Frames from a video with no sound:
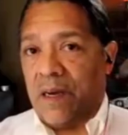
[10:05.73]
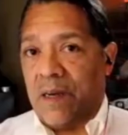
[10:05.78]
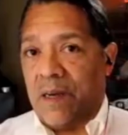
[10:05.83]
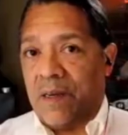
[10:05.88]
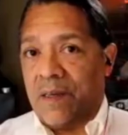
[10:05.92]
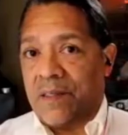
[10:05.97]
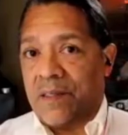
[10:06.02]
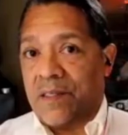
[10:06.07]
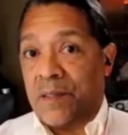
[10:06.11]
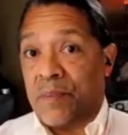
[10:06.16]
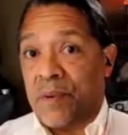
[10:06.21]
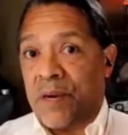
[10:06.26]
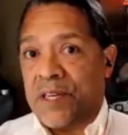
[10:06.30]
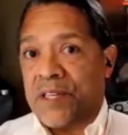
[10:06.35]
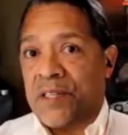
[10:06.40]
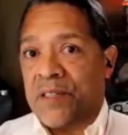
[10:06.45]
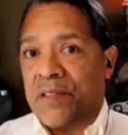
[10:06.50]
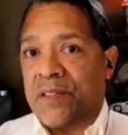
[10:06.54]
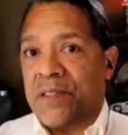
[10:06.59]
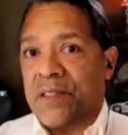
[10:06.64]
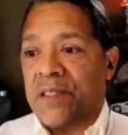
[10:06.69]

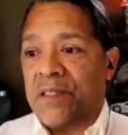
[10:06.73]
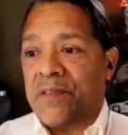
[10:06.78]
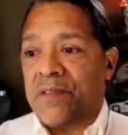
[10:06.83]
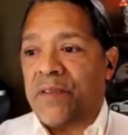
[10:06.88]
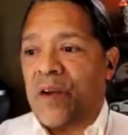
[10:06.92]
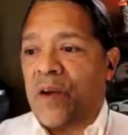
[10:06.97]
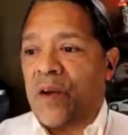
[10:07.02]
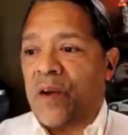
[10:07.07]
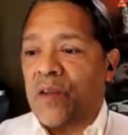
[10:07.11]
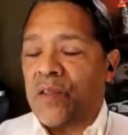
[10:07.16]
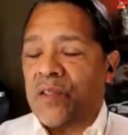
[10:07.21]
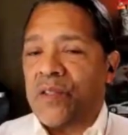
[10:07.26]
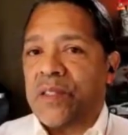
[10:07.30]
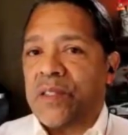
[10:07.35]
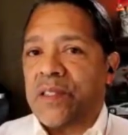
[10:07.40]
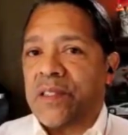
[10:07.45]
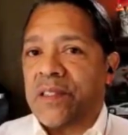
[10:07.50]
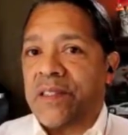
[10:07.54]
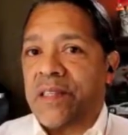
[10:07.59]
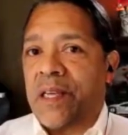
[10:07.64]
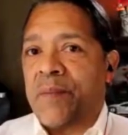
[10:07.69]
suppression of silver. Also
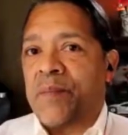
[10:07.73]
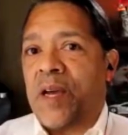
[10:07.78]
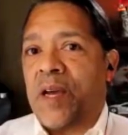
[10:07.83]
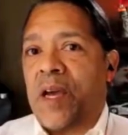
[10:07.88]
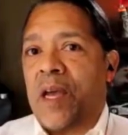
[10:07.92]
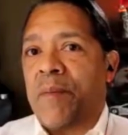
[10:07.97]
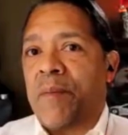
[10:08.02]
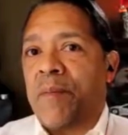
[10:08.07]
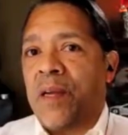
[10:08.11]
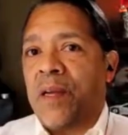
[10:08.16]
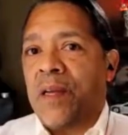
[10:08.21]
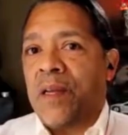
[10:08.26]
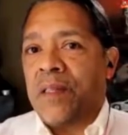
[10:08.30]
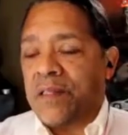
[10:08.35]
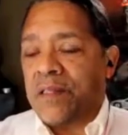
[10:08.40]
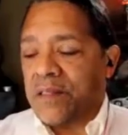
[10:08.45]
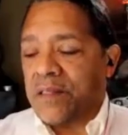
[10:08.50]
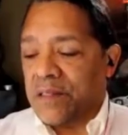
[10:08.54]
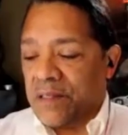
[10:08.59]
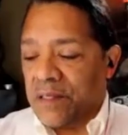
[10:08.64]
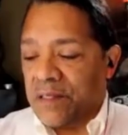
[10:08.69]
at the same time,
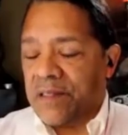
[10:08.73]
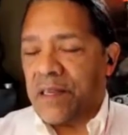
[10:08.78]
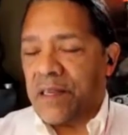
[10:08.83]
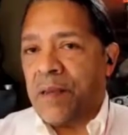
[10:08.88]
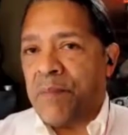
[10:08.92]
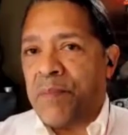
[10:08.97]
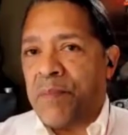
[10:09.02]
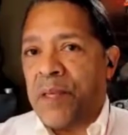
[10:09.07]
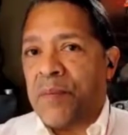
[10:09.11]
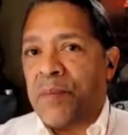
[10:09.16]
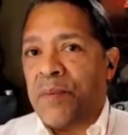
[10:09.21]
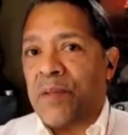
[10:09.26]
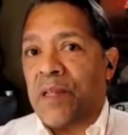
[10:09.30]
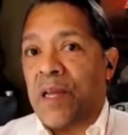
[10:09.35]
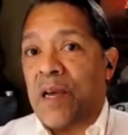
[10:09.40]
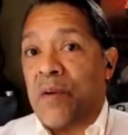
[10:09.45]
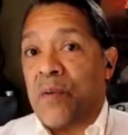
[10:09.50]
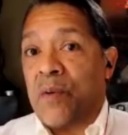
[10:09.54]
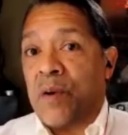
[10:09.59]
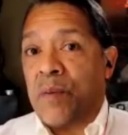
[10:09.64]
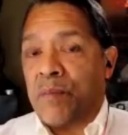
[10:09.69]
the same people
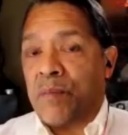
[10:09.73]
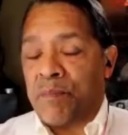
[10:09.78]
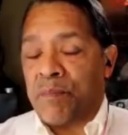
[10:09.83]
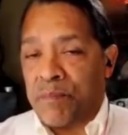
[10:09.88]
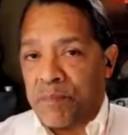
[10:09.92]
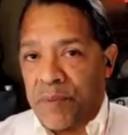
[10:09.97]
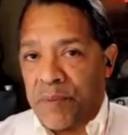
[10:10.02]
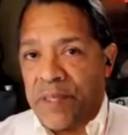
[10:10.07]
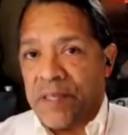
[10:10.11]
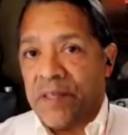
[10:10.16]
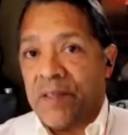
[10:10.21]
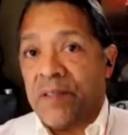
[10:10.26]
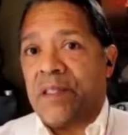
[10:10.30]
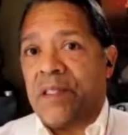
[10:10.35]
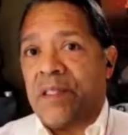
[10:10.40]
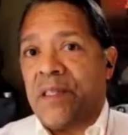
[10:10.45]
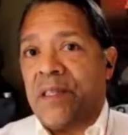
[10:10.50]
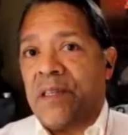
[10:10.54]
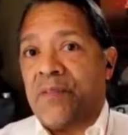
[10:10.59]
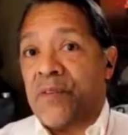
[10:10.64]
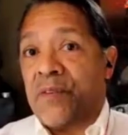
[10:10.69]
that were
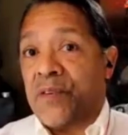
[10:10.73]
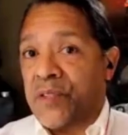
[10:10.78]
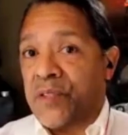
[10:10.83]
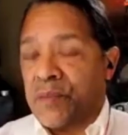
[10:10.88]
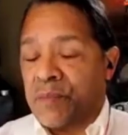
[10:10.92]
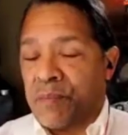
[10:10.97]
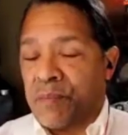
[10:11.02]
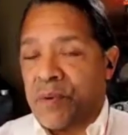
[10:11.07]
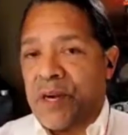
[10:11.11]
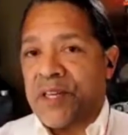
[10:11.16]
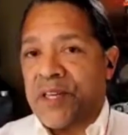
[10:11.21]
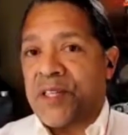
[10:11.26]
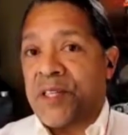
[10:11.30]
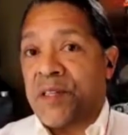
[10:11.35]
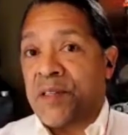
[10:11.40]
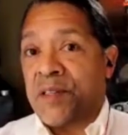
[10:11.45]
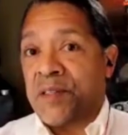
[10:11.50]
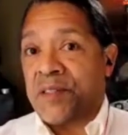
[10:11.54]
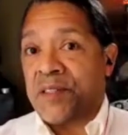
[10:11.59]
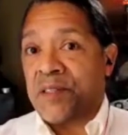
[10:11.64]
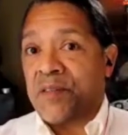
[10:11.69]
guilty for suppression
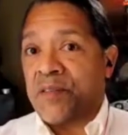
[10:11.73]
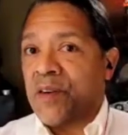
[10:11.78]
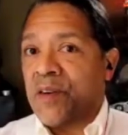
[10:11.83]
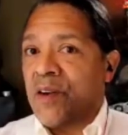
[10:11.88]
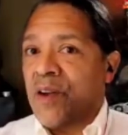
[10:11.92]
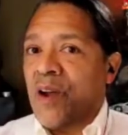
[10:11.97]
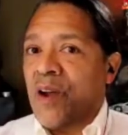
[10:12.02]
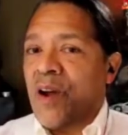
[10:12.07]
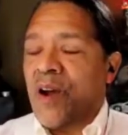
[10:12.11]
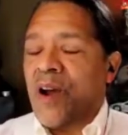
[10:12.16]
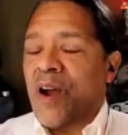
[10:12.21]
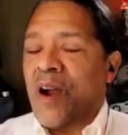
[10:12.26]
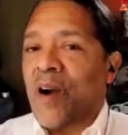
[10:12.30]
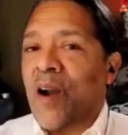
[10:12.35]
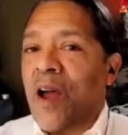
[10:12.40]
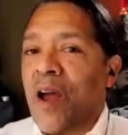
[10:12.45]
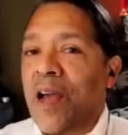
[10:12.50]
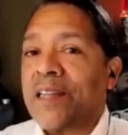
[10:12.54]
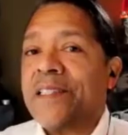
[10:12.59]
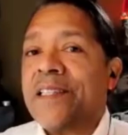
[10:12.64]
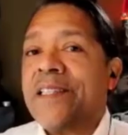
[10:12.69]
in silver
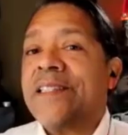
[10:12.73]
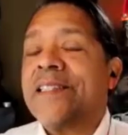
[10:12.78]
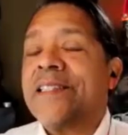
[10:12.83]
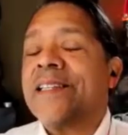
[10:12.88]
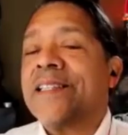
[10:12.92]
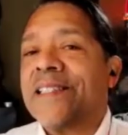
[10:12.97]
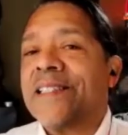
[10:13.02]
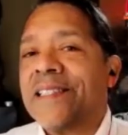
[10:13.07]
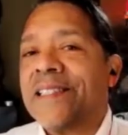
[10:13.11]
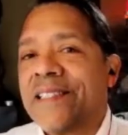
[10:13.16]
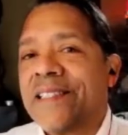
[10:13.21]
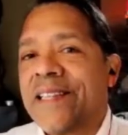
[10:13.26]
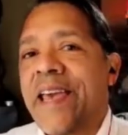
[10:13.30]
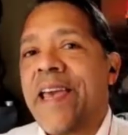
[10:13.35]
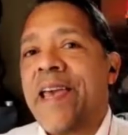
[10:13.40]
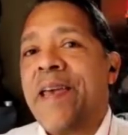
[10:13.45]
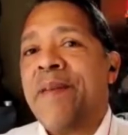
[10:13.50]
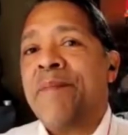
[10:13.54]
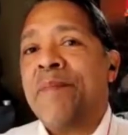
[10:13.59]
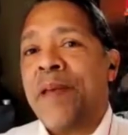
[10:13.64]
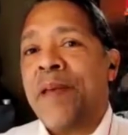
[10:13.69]
are actually the
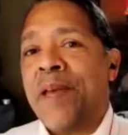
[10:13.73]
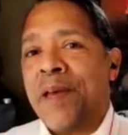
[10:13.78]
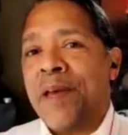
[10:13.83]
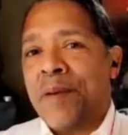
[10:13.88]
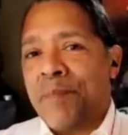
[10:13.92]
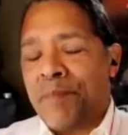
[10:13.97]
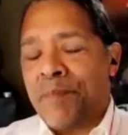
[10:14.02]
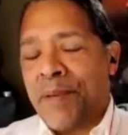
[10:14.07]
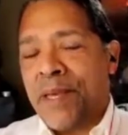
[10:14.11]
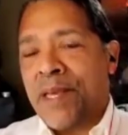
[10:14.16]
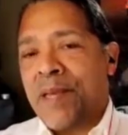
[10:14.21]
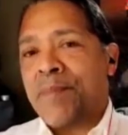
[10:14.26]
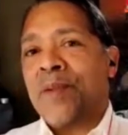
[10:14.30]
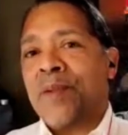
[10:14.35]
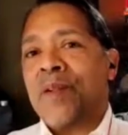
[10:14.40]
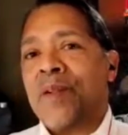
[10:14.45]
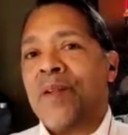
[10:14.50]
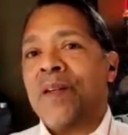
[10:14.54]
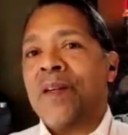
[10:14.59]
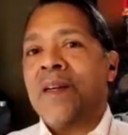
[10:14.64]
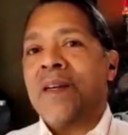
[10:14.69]
same
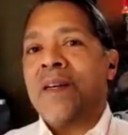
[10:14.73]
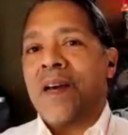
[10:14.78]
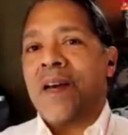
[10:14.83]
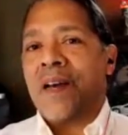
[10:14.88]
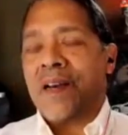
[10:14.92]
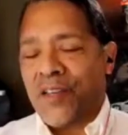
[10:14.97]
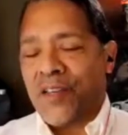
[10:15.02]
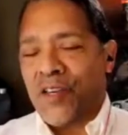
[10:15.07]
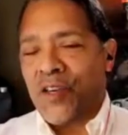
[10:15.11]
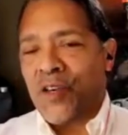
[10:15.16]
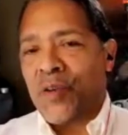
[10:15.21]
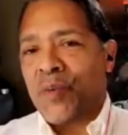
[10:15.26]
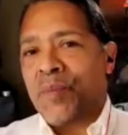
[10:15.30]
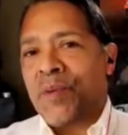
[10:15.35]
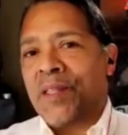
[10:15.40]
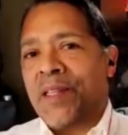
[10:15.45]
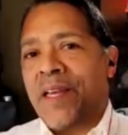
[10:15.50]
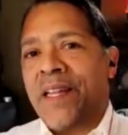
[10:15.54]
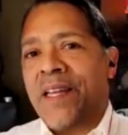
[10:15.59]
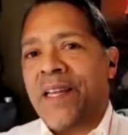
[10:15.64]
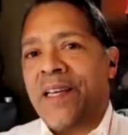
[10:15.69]
people
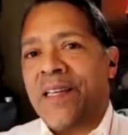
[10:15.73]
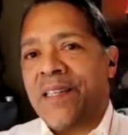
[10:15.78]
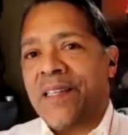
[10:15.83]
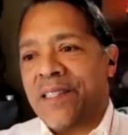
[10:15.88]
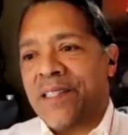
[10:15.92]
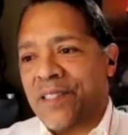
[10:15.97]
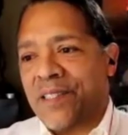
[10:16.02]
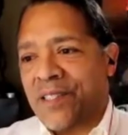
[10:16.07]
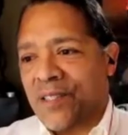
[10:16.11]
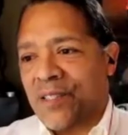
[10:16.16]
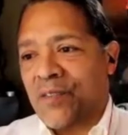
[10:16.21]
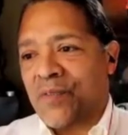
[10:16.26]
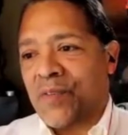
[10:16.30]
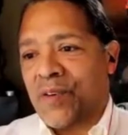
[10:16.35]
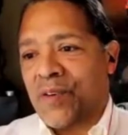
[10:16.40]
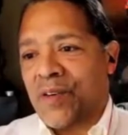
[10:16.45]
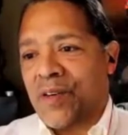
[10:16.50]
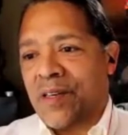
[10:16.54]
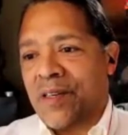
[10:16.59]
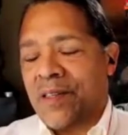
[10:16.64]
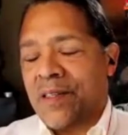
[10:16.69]
accumulating
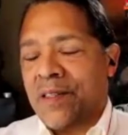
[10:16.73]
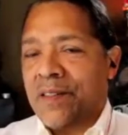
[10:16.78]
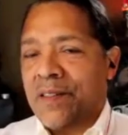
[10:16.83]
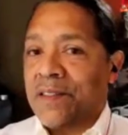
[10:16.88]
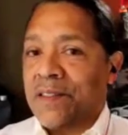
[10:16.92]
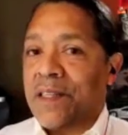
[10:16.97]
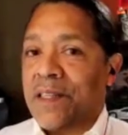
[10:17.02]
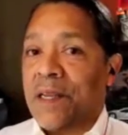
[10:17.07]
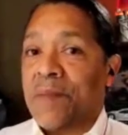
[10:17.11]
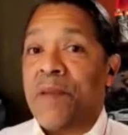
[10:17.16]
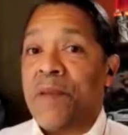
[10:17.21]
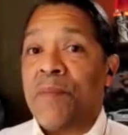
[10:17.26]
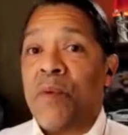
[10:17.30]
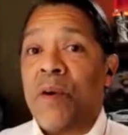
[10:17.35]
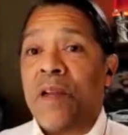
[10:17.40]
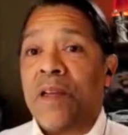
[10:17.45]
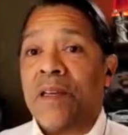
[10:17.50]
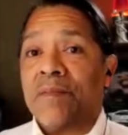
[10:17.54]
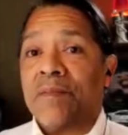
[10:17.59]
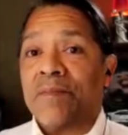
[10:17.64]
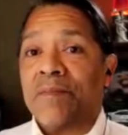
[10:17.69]
silver. JP
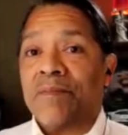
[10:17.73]
Morgan.